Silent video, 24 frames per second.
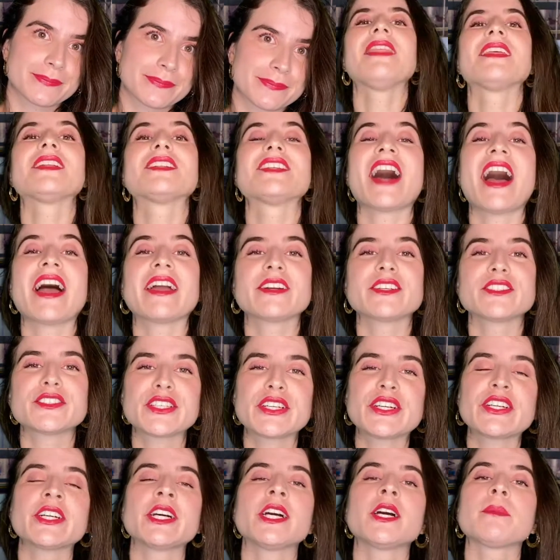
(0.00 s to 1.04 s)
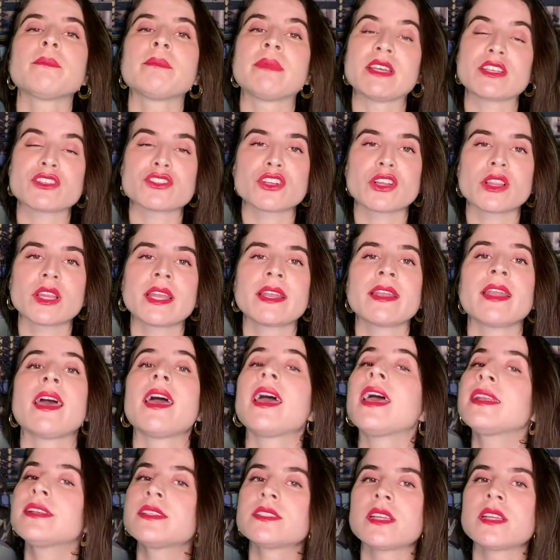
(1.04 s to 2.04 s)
The tires here are Michelin and